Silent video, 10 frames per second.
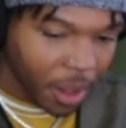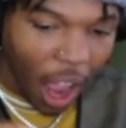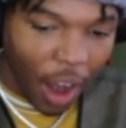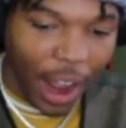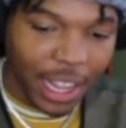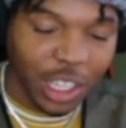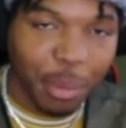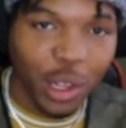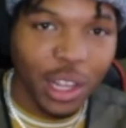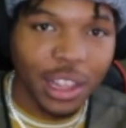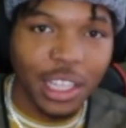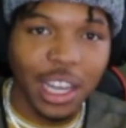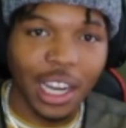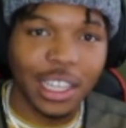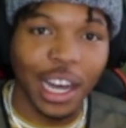All right, so bro, look, look,
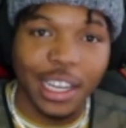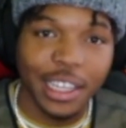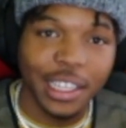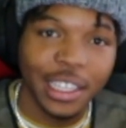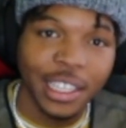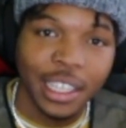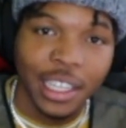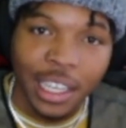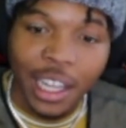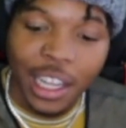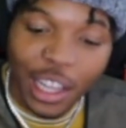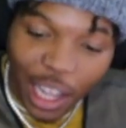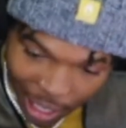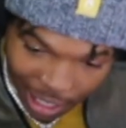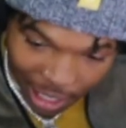look, look,
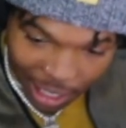look.